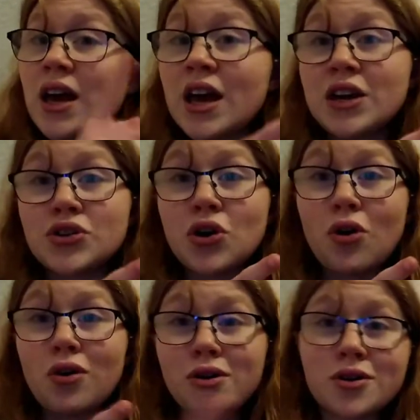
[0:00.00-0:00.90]

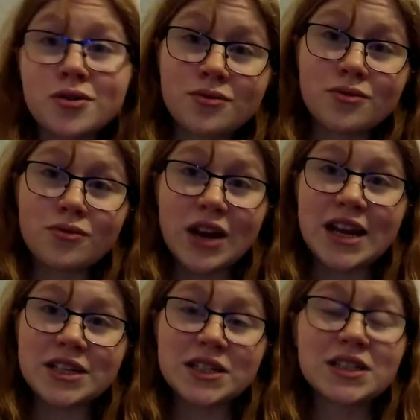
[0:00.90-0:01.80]
Hitchcock
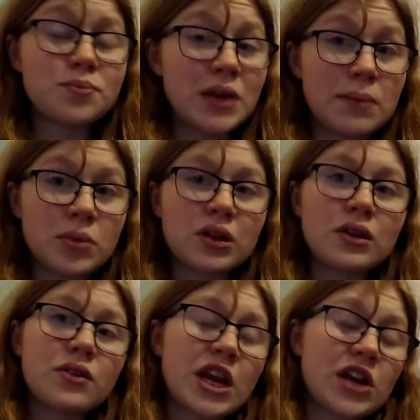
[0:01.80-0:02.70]
related
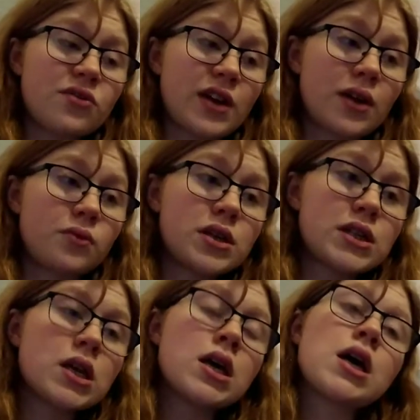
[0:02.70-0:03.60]
people that I found.